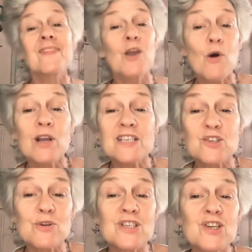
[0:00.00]
The
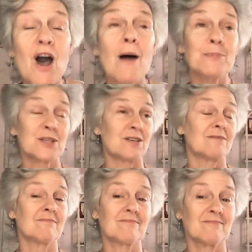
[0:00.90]
orchestra stopped.
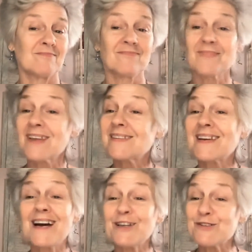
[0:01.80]
The
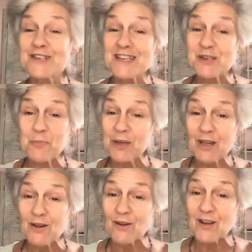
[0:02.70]
colors
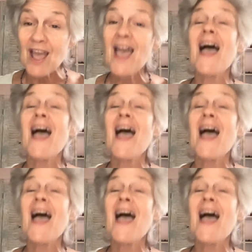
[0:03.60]
disappeared,